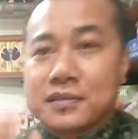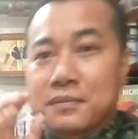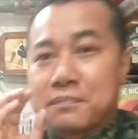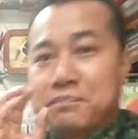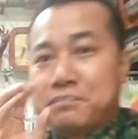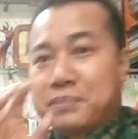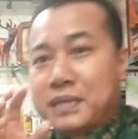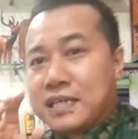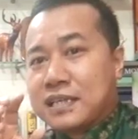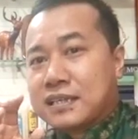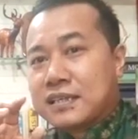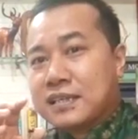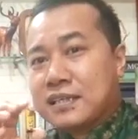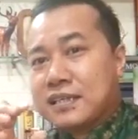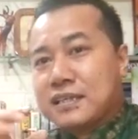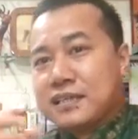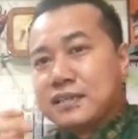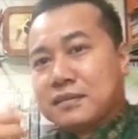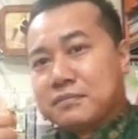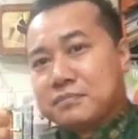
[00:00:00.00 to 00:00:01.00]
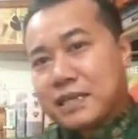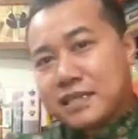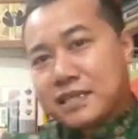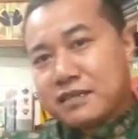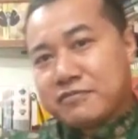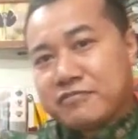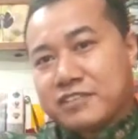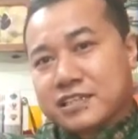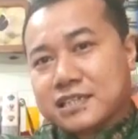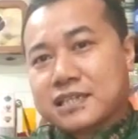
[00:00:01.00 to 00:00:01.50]
beak by a
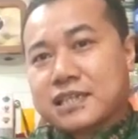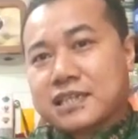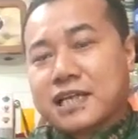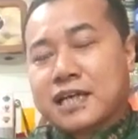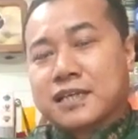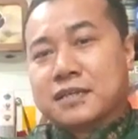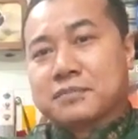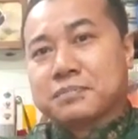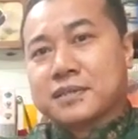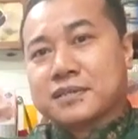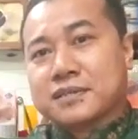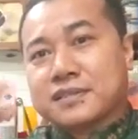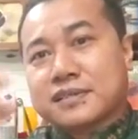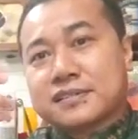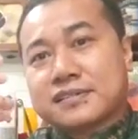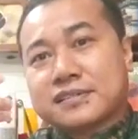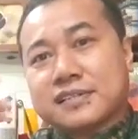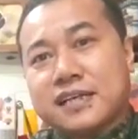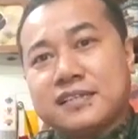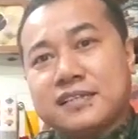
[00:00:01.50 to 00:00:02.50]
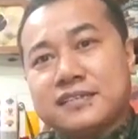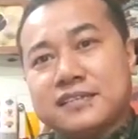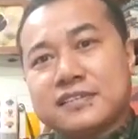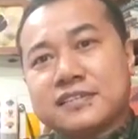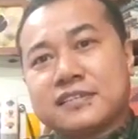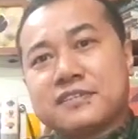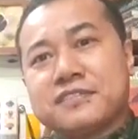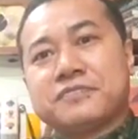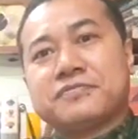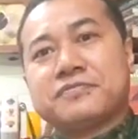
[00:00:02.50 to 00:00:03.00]
Werner caliper, the sizes
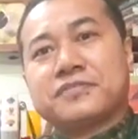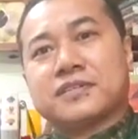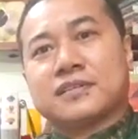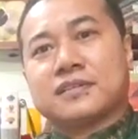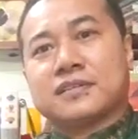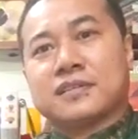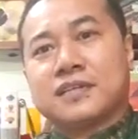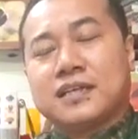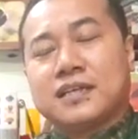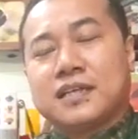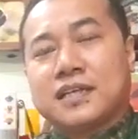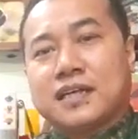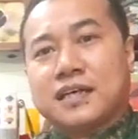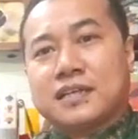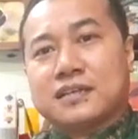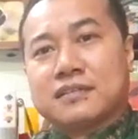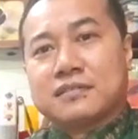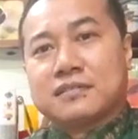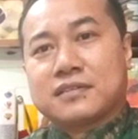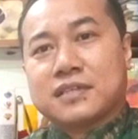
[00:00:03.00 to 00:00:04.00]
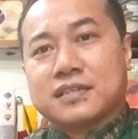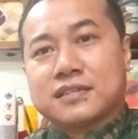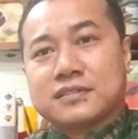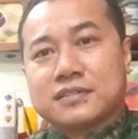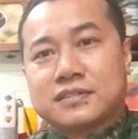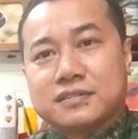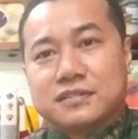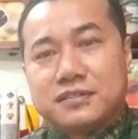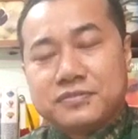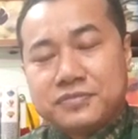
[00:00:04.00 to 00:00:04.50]
are different, and the
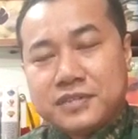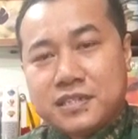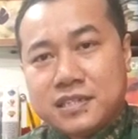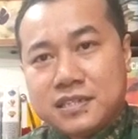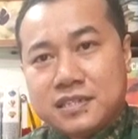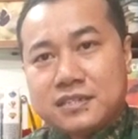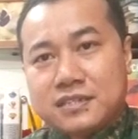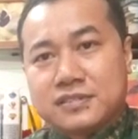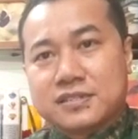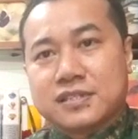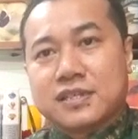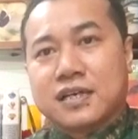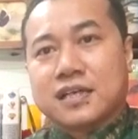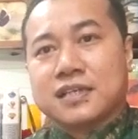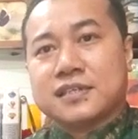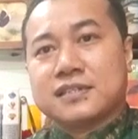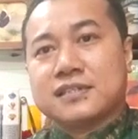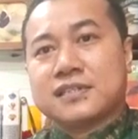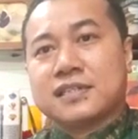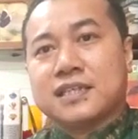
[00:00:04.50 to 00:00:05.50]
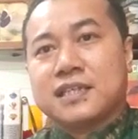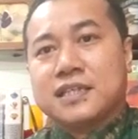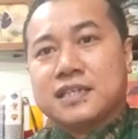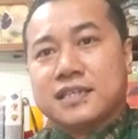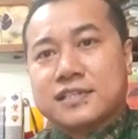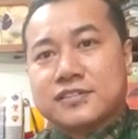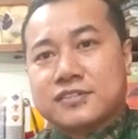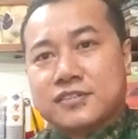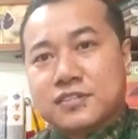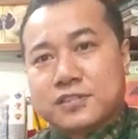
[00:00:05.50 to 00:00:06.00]
different in the size
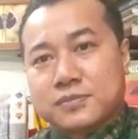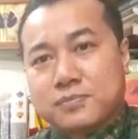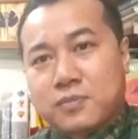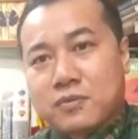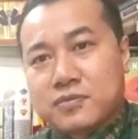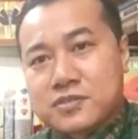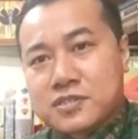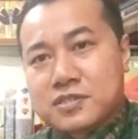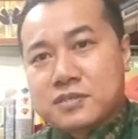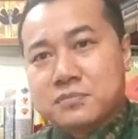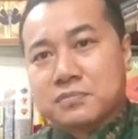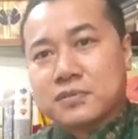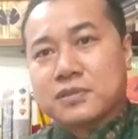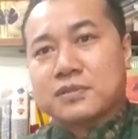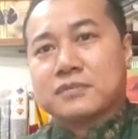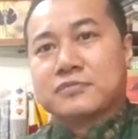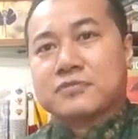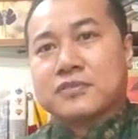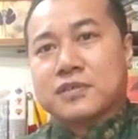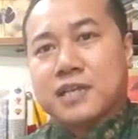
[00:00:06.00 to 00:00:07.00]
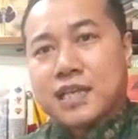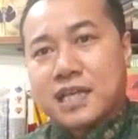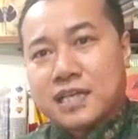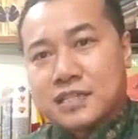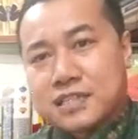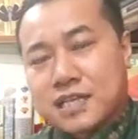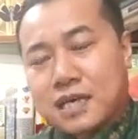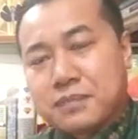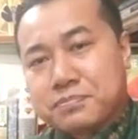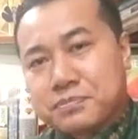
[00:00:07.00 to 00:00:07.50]
is responsible for
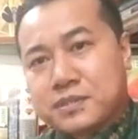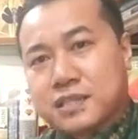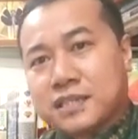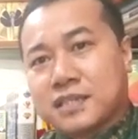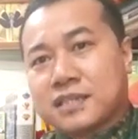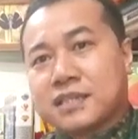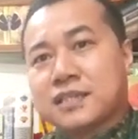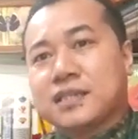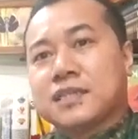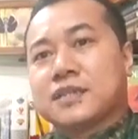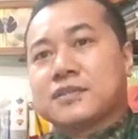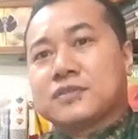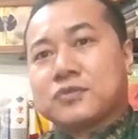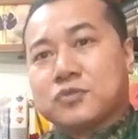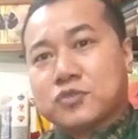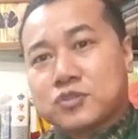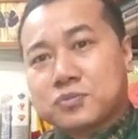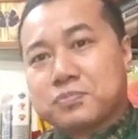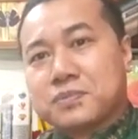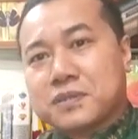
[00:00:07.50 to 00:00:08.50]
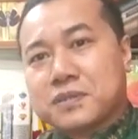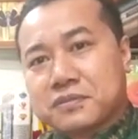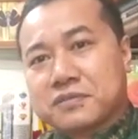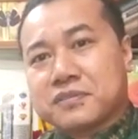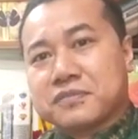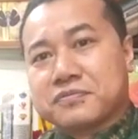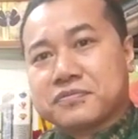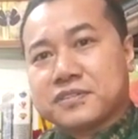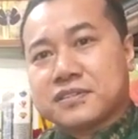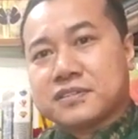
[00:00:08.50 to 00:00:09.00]
adapting those particular
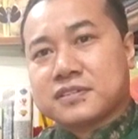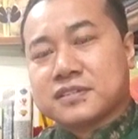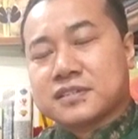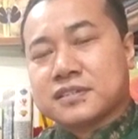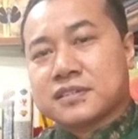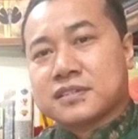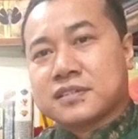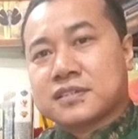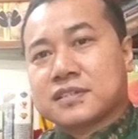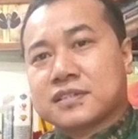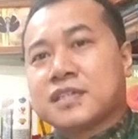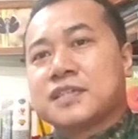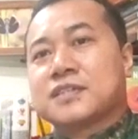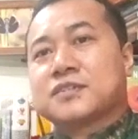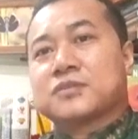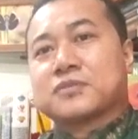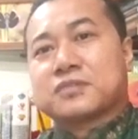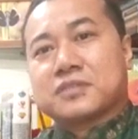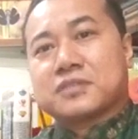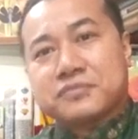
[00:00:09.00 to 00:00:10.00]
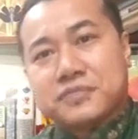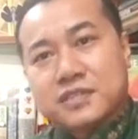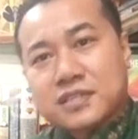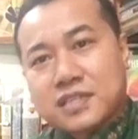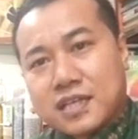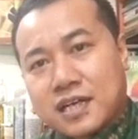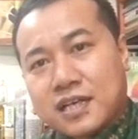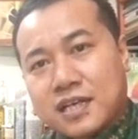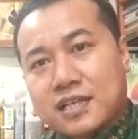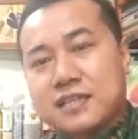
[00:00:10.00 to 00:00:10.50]
finches to different
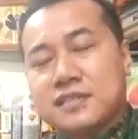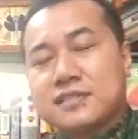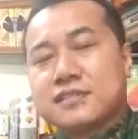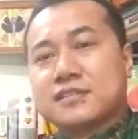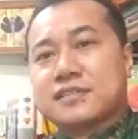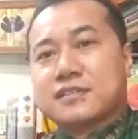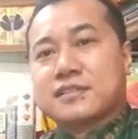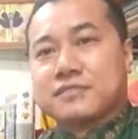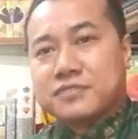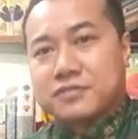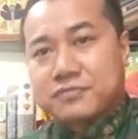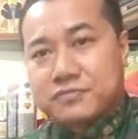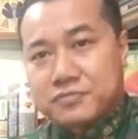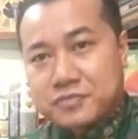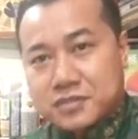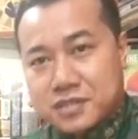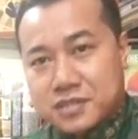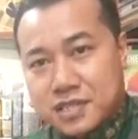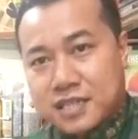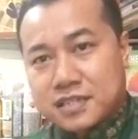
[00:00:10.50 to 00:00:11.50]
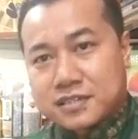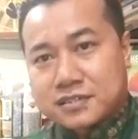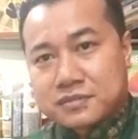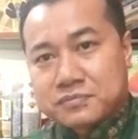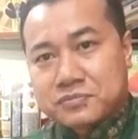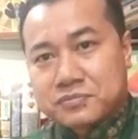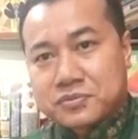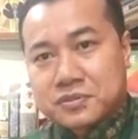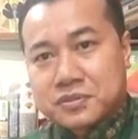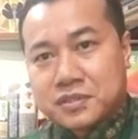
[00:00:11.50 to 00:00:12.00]
islands, different food
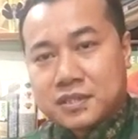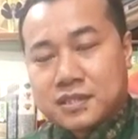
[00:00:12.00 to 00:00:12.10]
items.